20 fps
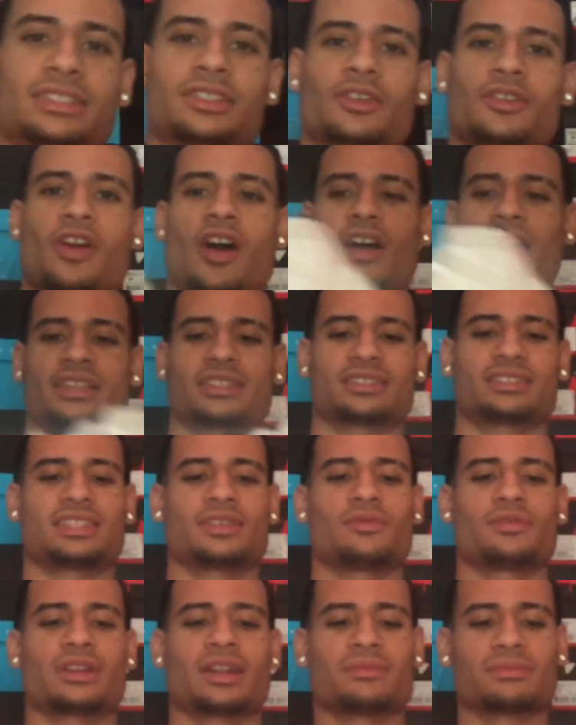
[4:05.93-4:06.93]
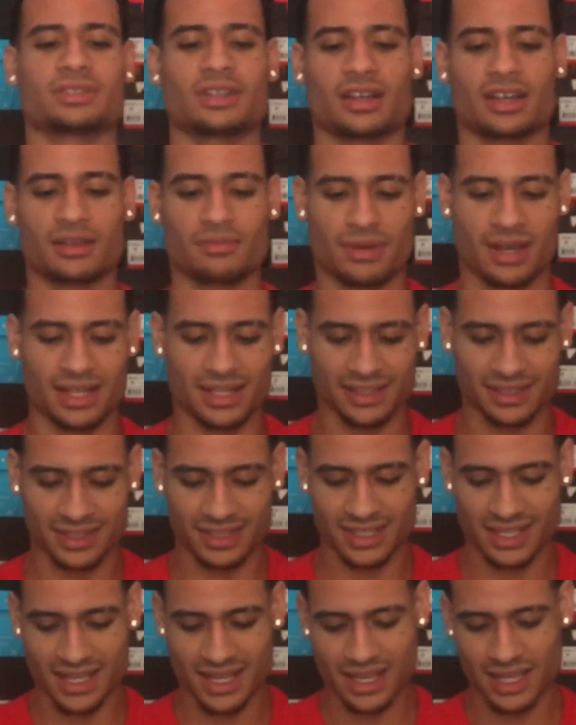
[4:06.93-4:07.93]
so y'all can see what I'm talking about.
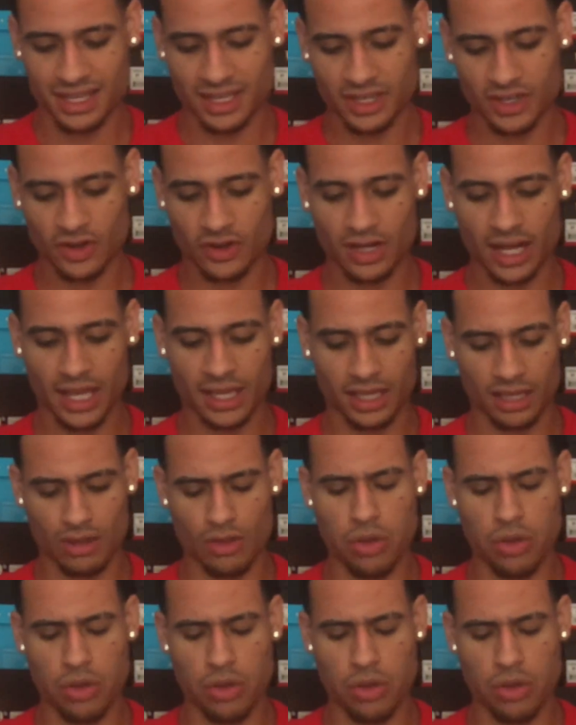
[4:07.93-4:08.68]
You know, like,